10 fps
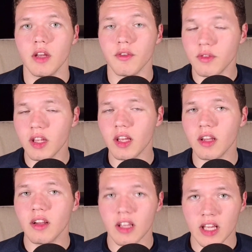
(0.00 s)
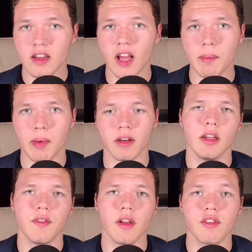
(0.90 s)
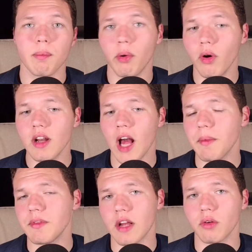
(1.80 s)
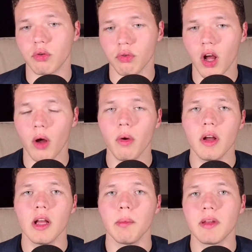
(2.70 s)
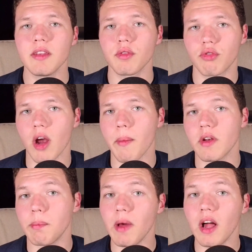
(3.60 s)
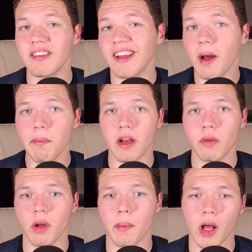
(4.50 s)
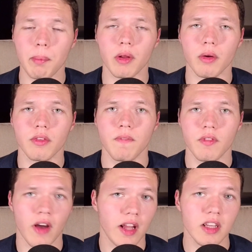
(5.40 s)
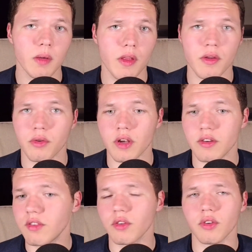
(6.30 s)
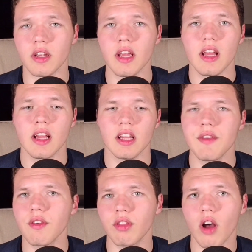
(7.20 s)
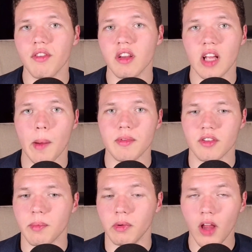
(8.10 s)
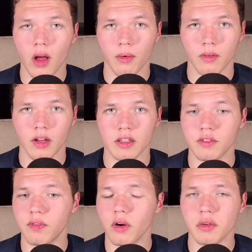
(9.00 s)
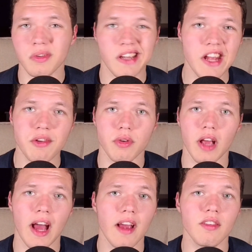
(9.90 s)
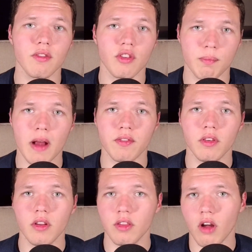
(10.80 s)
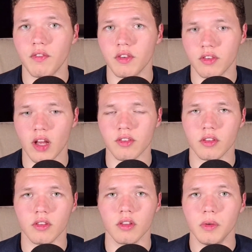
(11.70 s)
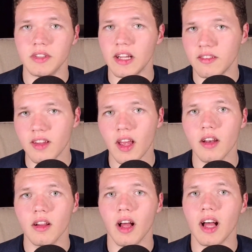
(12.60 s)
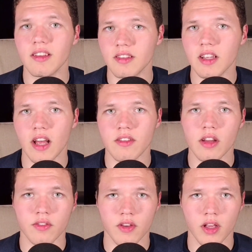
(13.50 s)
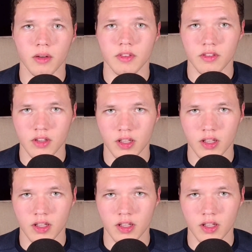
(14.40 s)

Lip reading: If you did, hit the like button. If you guys support and help the channel grow, please subscribe and ring the bell as I update it with all my uploads. Finally, whether you agree or disagree, leave your thoughts in the comment section below. I look forward to engaging with you guys in respectful and thoughtful discussions. With that said, I'll see you guys next video. See ya.